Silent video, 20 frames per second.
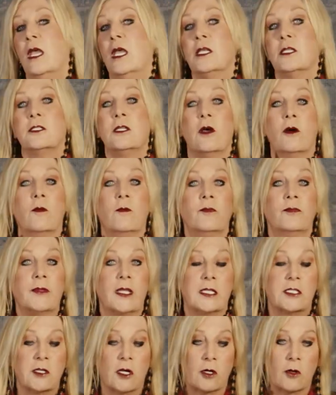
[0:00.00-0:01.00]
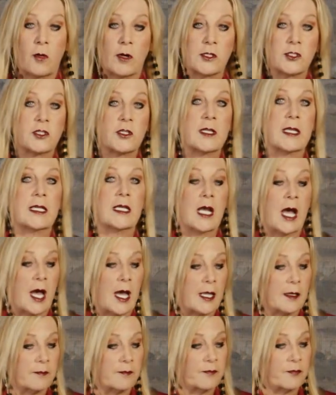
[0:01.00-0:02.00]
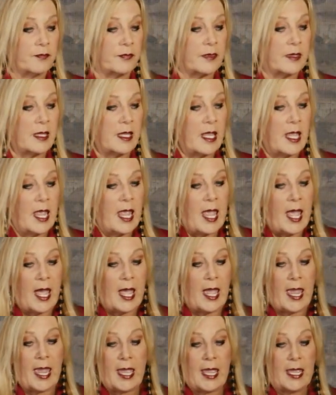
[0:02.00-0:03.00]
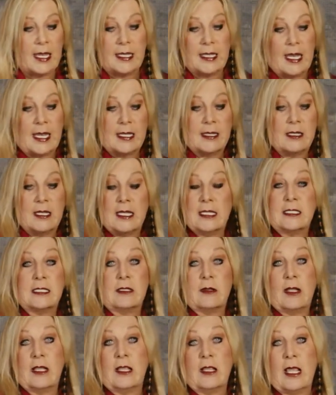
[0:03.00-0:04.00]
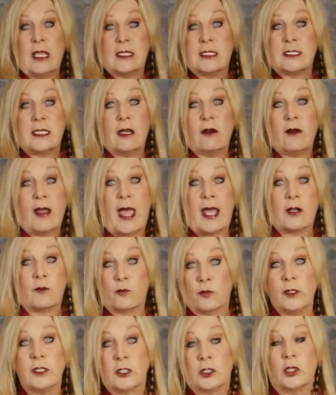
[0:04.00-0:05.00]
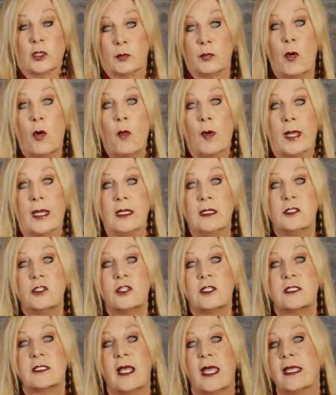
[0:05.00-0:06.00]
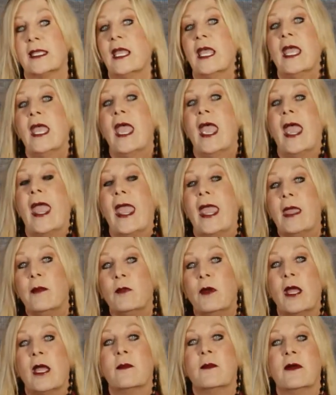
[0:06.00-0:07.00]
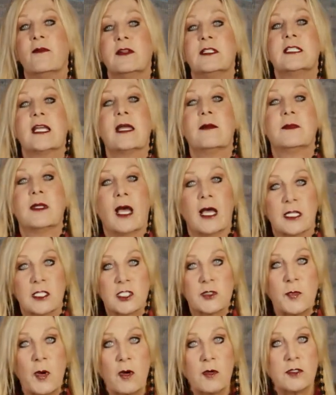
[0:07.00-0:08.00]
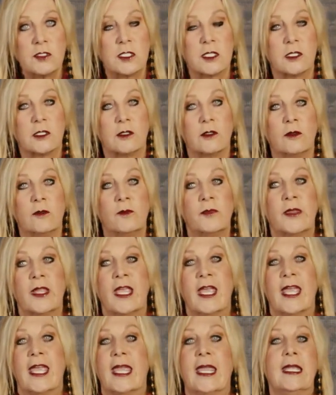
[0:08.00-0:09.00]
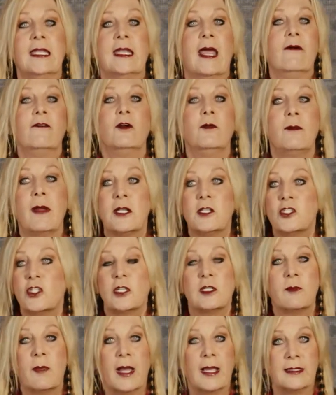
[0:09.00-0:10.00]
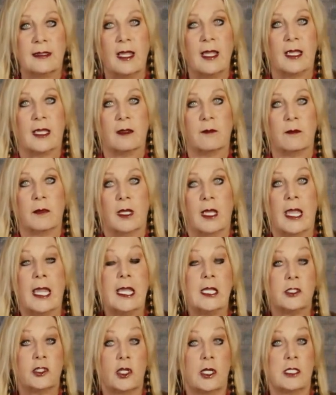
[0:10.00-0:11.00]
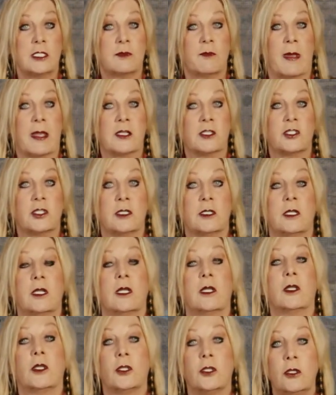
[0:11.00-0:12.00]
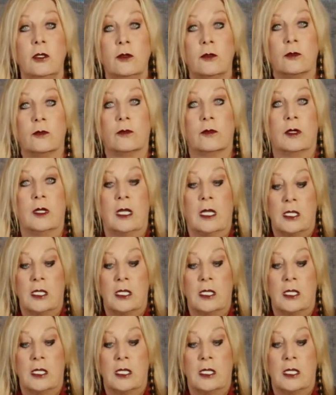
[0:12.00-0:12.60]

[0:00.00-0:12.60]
So they start questioning God. And Sarah had a really good point. She's like, Abraham, every time God spoke to you, he never mentioned my name. He just mentioned you.